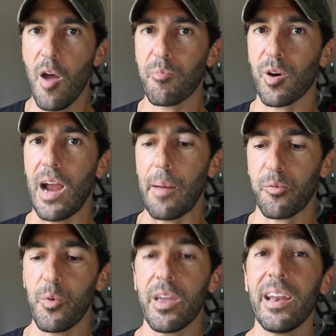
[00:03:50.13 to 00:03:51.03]

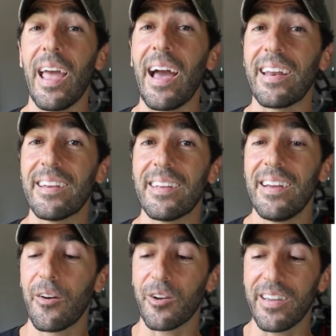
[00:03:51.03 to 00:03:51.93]
perhaps we can add it
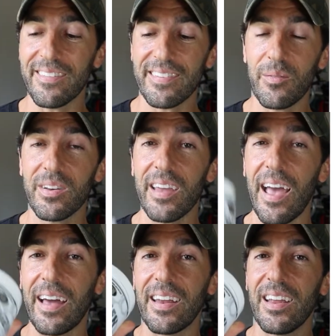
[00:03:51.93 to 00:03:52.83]
or get someone to
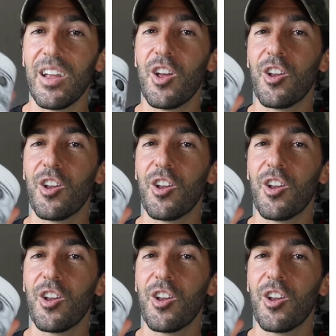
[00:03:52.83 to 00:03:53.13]
add it